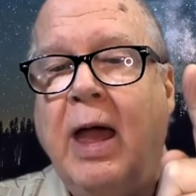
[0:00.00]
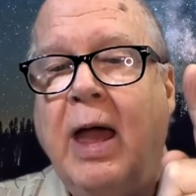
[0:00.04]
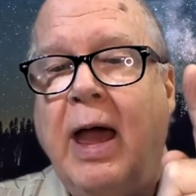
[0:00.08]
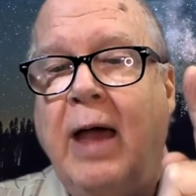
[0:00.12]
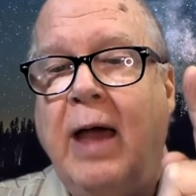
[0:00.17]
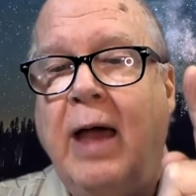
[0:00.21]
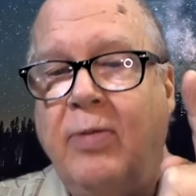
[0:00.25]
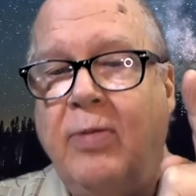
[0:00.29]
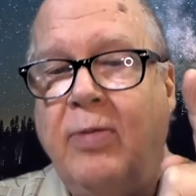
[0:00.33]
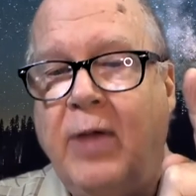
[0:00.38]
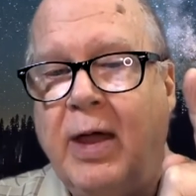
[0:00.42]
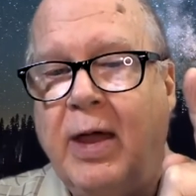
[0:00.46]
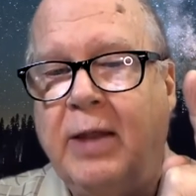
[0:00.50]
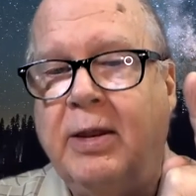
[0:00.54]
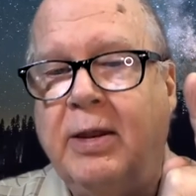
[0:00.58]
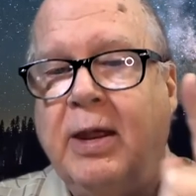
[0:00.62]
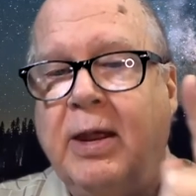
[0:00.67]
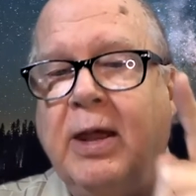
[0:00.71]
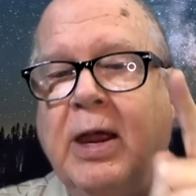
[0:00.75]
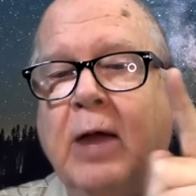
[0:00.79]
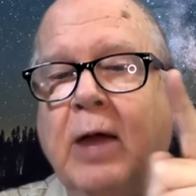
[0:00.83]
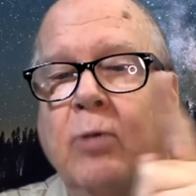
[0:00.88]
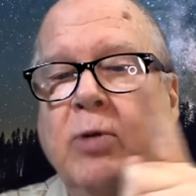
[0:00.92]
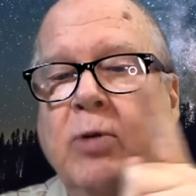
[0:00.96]
And then
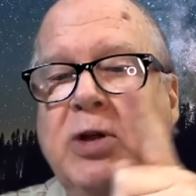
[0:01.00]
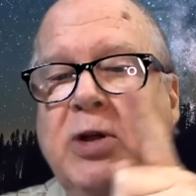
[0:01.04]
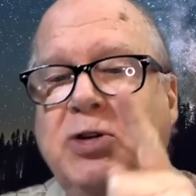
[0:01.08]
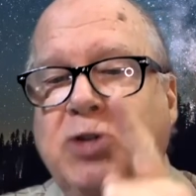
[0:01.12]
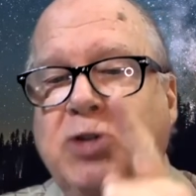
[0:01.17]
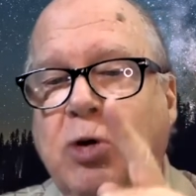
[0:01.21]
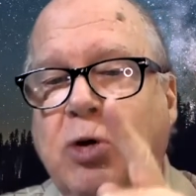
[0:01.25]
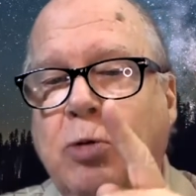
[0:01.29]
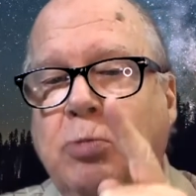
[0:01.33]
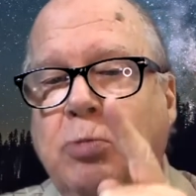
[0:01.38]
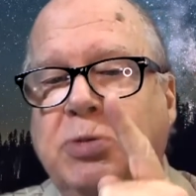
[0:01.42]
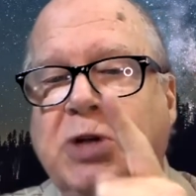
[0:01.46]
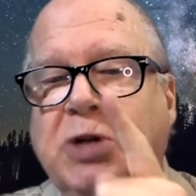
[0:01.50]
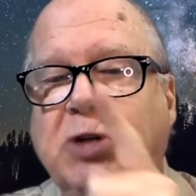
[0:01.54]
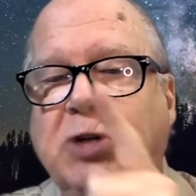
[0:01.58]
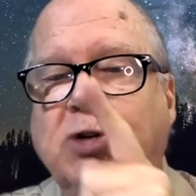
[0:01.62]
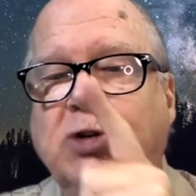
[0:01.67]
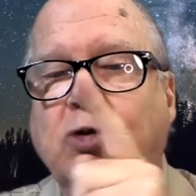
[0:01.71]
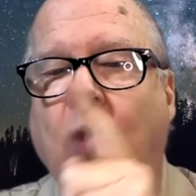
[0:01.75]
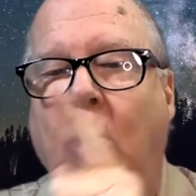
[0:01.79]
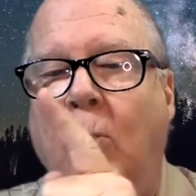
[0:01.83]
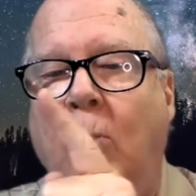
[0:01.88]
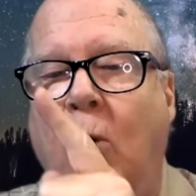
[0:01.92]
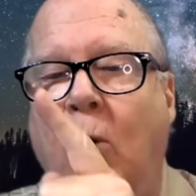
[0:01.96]
it resumes its
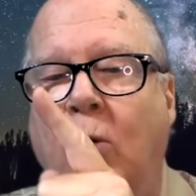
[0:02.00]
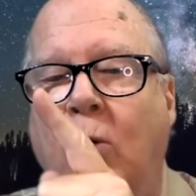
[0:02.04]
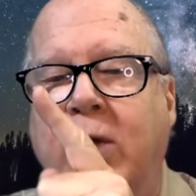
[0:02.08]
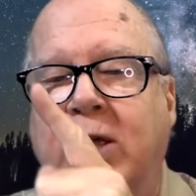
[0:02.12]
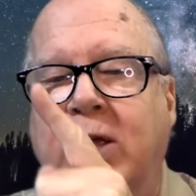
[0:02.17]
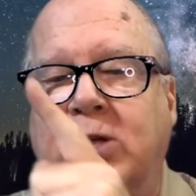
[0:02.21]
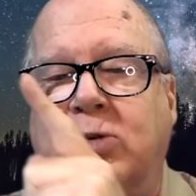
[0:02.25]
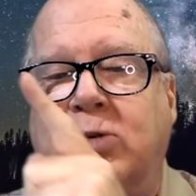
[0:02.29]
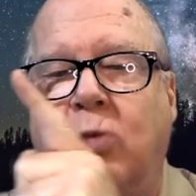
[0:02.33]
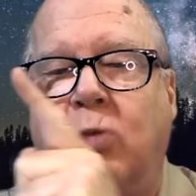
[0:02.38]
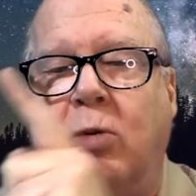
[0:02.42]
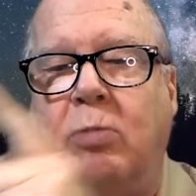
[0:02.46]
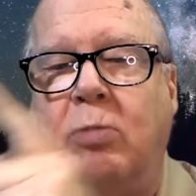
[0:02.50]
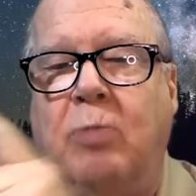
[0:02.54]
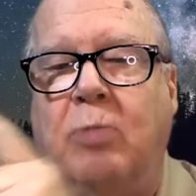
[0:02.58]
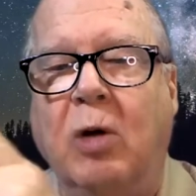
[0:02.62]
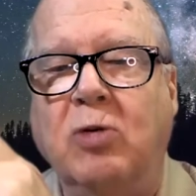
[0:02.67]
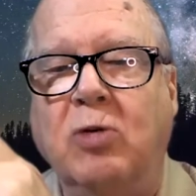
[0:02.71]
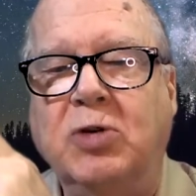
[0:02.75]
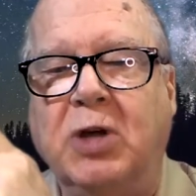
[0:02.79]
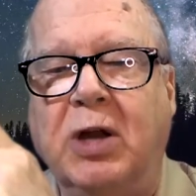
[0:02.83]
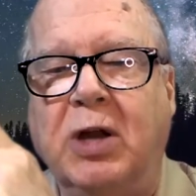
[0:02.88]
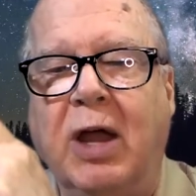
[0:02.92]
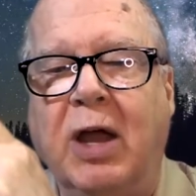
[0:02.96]
normal eastward
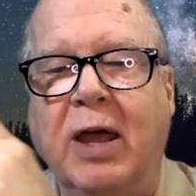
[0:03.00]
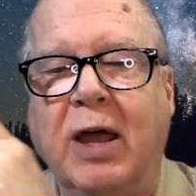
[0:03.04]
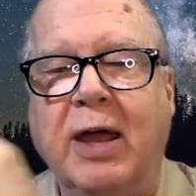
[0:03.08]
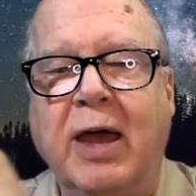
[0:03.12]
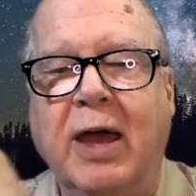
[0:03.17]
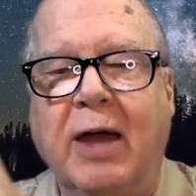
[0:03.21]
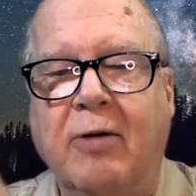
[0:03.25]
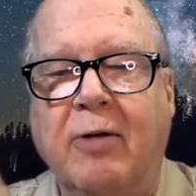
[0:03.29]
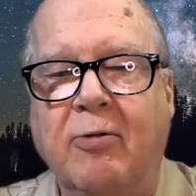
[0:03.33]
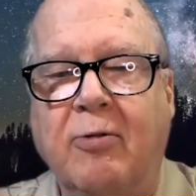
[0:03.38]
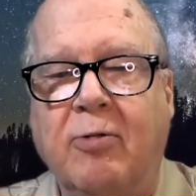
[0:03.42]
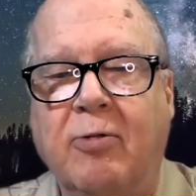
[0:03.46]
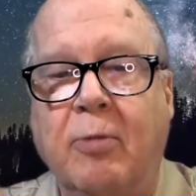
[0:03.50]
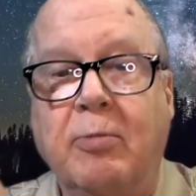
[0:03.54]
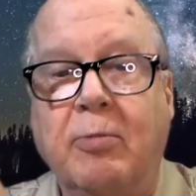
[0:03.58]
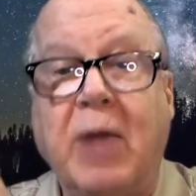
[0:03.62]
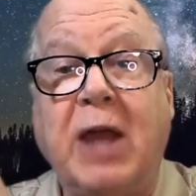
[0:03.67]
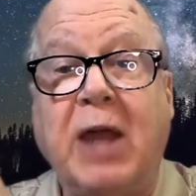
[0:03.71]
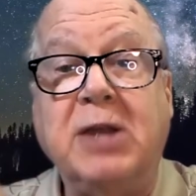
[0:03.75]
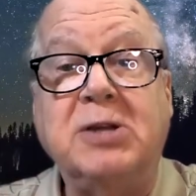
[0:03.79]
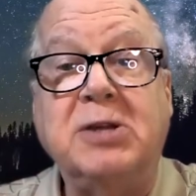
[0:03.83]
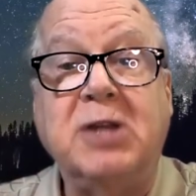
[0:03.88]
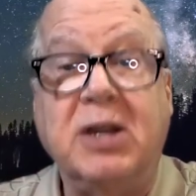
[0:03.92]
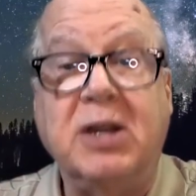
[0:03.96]
motion again from
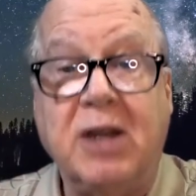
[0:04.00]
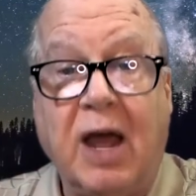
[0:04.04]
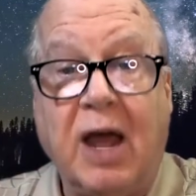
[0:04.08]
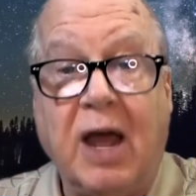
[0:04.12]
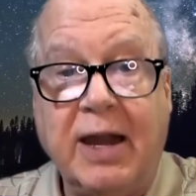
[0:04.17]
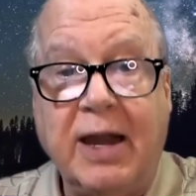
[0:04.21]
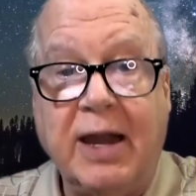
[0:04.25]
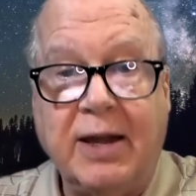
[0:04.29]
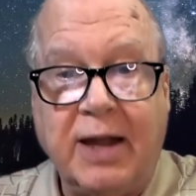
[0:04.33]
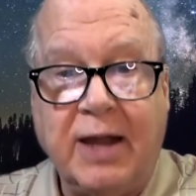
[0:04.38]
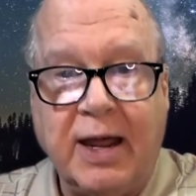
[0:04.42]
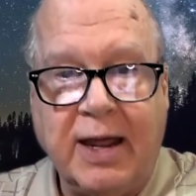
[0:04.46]
night to night